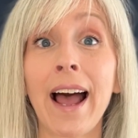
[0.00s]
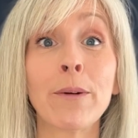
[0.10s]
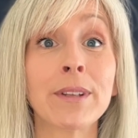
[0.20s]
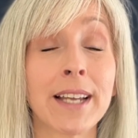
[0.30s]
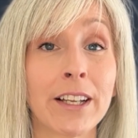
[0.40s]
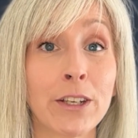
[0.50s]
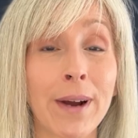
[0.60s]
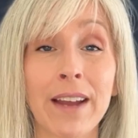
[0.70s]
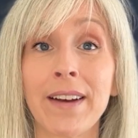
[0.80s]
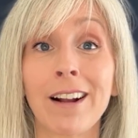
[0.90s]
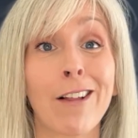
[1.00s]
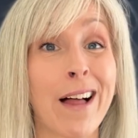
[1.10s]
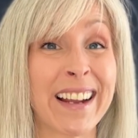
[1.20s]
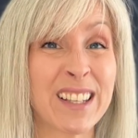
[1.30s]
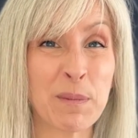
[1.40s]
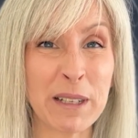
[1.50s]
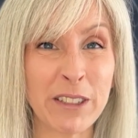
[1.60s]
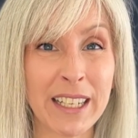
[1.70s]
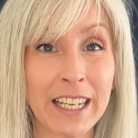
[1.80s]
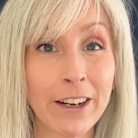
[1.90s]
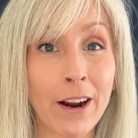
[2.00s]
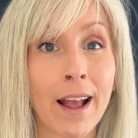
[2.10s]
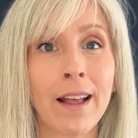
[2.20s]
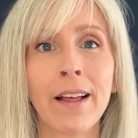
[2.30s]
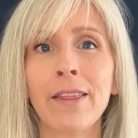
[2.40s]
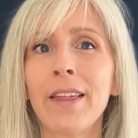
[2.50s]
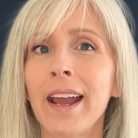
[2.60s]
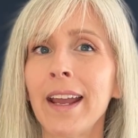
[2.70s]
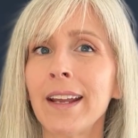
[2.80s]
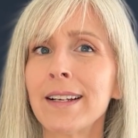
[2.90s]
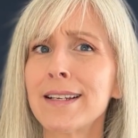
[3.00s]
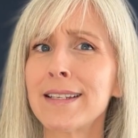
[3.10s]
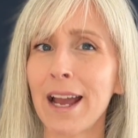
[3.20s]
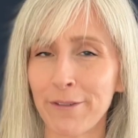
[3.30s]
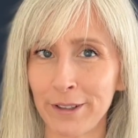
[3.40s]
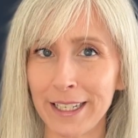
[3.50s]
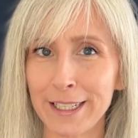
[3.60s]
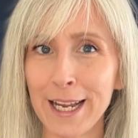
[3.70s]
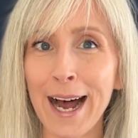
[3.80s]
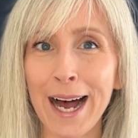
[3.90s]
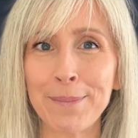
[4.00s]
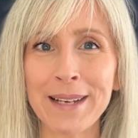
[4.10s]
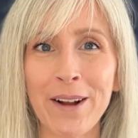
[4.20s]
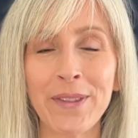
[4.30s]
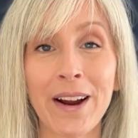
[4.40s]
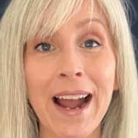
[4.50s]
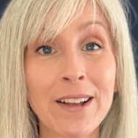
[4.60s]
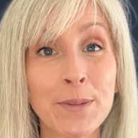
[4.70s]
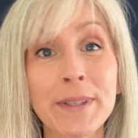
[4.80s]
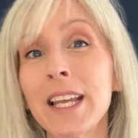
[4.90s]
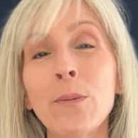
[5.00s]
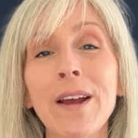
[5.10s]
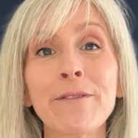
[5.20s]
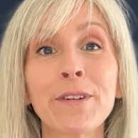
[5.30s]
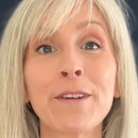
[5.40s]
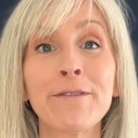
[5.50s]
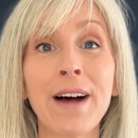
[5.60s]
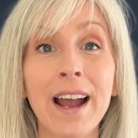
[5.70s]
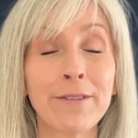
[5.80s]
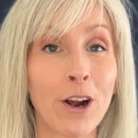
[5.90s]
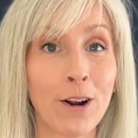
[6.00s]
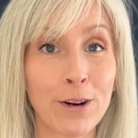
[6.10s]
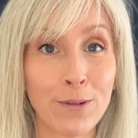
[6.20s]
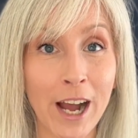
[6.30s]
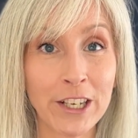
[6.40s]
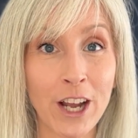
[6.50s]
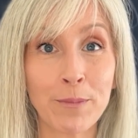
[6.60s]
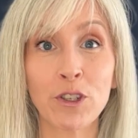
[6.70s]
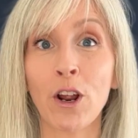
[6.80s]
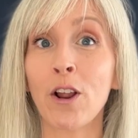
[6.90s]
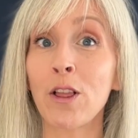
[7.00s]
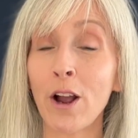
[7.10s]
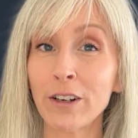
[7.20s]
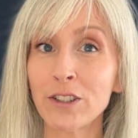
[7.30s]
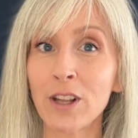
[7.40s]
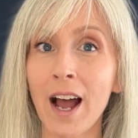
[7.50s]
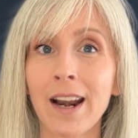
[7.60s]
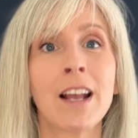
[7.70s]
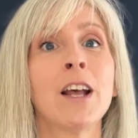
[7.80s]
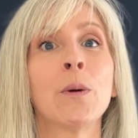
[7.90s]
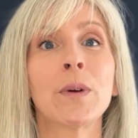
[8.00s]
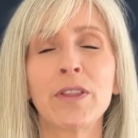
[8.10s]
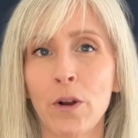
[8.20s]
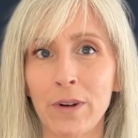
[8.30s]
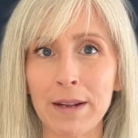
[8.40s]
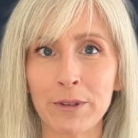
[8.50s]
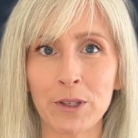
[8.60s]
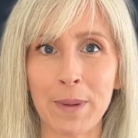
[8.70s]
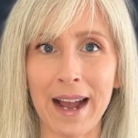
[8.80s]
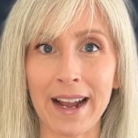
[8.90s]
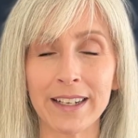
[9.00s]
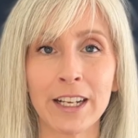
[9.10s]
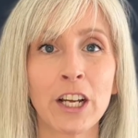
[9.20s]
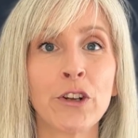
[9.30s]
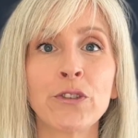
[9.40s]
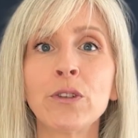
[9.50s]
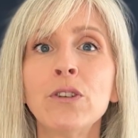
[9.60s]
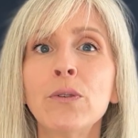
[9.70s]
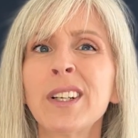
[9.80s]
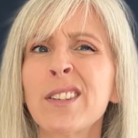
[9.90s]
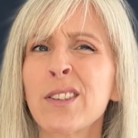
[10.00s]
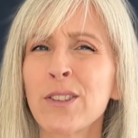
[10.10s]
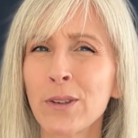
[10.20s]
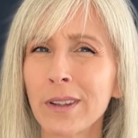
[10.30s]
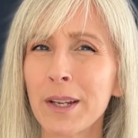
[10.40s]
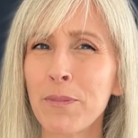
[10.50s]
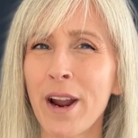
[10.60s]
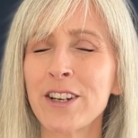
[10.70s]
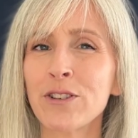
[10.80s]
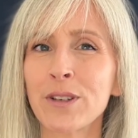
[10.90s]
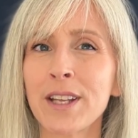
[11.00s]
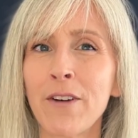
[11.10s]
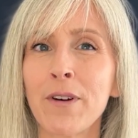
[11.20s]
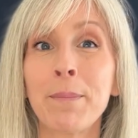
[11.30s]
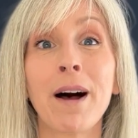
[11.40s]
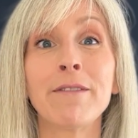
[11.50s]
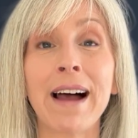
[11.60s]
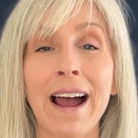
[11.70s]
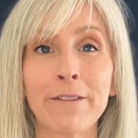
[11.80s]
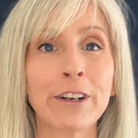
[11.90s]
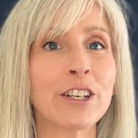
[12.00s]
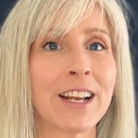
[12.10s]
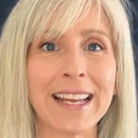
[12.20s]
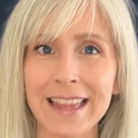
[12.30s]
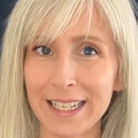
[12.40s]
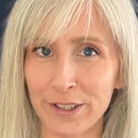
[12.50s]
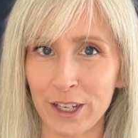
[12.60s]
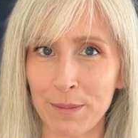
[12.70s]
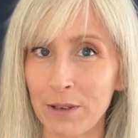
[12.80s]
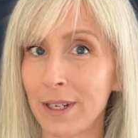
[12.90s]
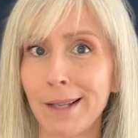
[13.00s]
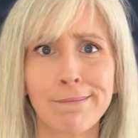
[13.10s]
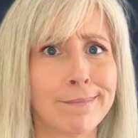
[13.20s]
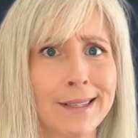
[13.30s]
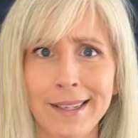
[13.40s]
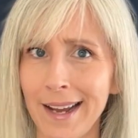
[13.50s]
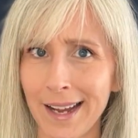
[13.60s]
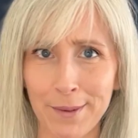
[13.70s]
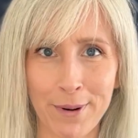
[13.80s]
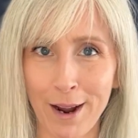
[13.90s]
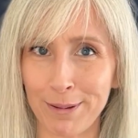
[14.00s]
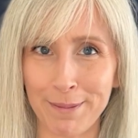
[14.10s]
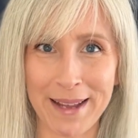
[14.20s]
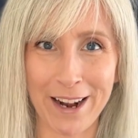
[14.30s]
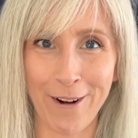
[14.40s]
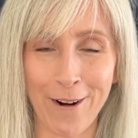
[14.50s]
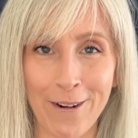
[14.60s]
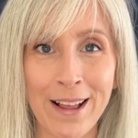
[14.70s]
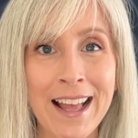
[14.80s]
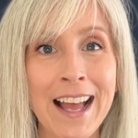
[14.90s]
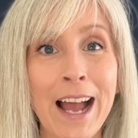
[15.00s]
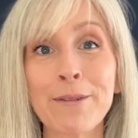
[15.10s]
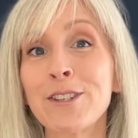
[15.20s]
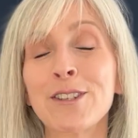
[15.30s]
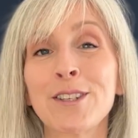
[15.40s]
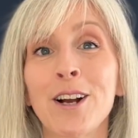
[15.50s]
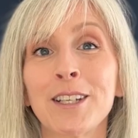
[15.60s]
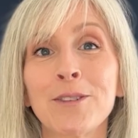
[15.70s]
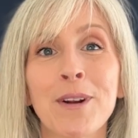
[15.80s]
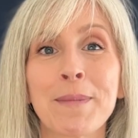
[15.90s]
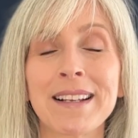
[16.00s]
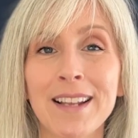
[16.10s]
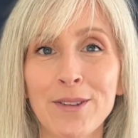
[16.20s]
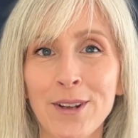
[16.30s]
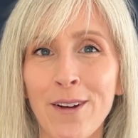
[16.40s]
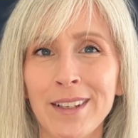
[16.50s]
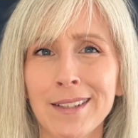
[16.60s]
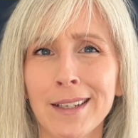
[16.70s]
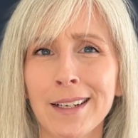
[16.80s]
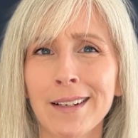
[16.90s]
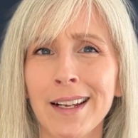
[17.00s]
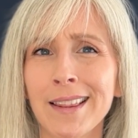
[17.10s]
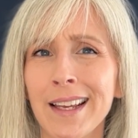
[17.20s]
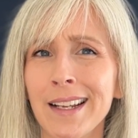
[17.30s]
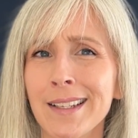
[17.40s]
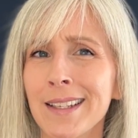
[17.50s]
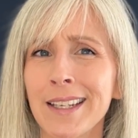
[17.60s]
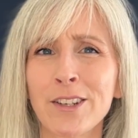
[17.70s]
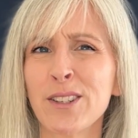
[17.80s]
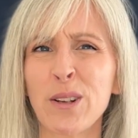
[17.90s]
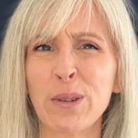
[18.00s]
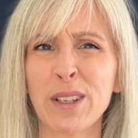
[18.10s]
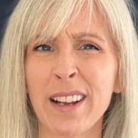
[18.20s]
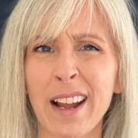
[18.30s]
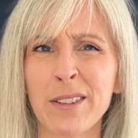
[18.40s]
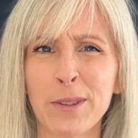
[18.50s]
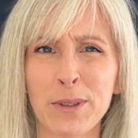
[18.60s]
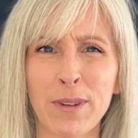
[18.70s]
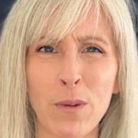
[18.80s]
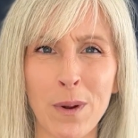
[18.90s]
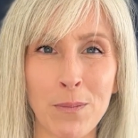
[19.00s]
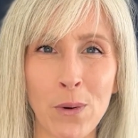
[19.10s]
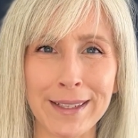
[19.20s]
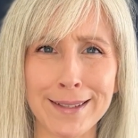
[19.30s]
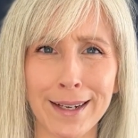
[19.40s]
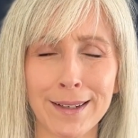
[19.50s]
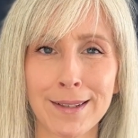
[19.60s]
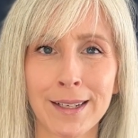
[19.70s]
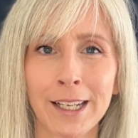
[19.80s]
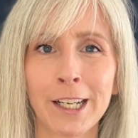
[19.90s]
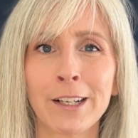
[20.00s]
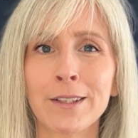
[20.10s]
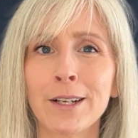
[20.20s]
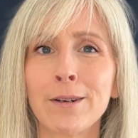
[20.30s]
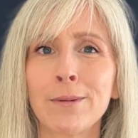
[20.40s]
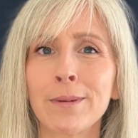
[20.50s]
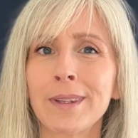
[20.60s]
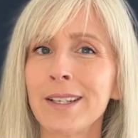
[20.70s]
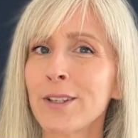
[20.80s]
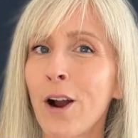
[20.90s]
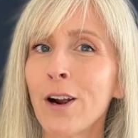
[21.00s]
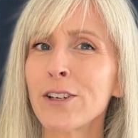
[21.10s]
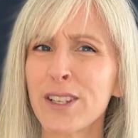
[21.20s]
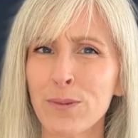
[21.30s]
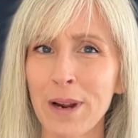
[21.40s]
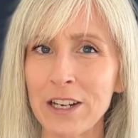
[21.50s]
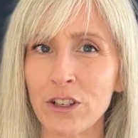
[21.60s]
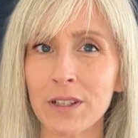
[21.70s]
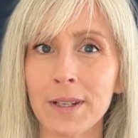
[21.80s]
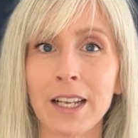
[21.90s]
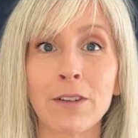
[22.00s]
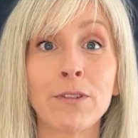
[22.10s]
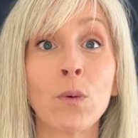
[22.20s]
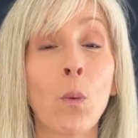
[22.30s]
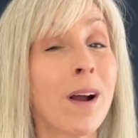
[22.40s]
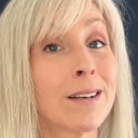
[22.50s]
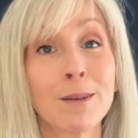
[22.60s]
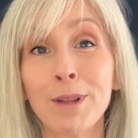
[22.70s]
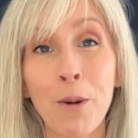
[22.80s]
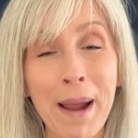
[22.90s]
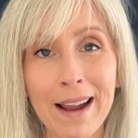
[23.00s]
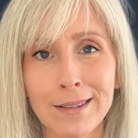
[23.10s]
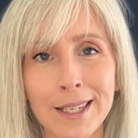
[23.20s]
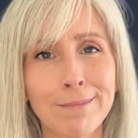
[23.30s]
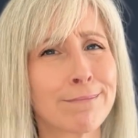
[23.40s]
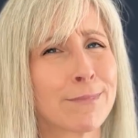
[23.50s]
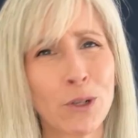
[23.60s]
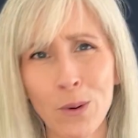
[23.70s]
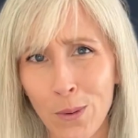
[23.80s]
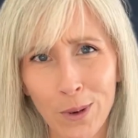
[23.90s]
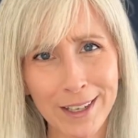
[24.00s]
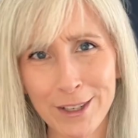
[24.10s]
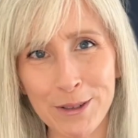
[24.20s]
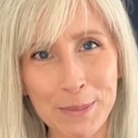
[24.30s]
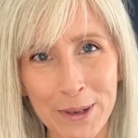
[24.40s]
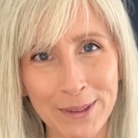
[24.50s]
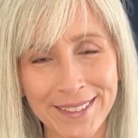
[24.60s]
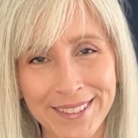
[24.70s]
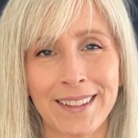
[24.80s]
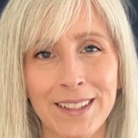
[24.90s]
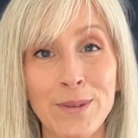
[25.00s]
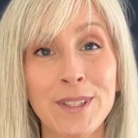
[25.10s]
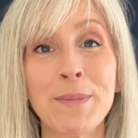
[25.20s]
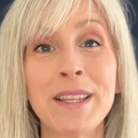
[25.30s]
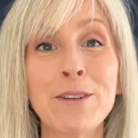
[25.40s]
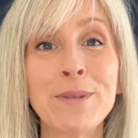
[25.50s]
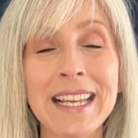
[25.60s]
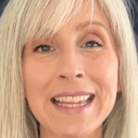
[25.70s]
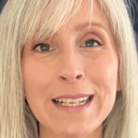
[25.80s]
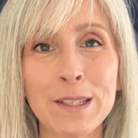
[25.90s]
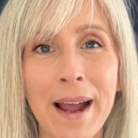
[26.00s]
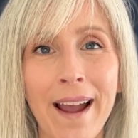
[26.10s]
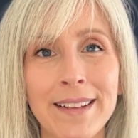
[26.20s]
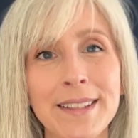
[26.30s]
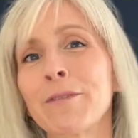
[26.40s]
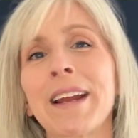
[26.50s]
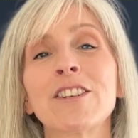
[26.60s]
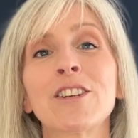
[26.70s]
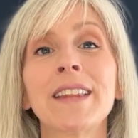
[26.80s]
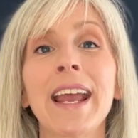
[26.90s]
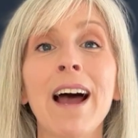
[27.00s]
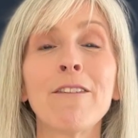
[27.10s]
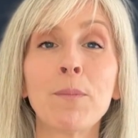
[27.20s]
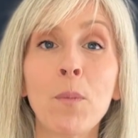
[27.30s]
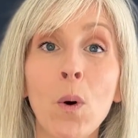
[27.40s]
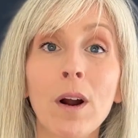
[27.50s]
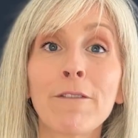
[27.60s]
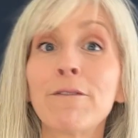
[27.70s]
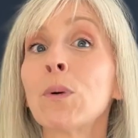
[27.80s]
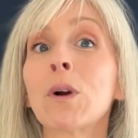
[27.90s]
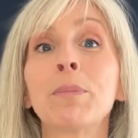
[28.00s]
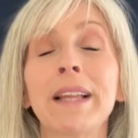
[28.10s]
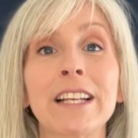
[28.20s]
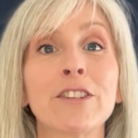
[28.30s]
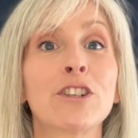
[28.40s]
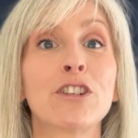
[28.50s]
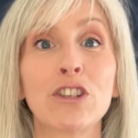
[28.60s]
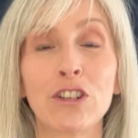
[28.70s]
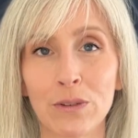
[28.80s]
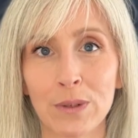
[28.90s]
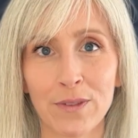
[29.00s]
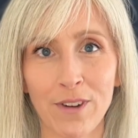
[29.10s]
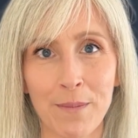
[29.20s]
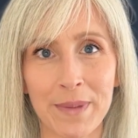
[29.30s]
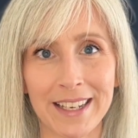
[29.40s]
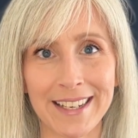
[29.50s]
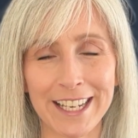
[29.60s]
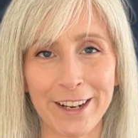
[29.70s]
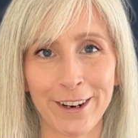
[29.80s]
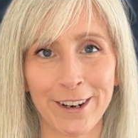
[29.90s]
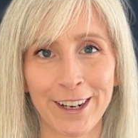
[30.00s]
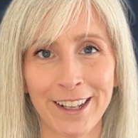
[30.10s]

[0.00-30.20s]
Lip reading: I will tell you, I've had clients build in here. They definitely topped out their house, but they went for the 5-car garage option on a large lot with no neighbors behind. So you can certainly price yourself above average in this community. Not a problem at all. I was just talking to one of my sales colleagues in here, and they said they just closed on a house that was around 1.6. So these are just ranges, and if you want to blow past it, totally doable. So some of the unique things about Allison Ranch, they have more floor plans to choose from in here.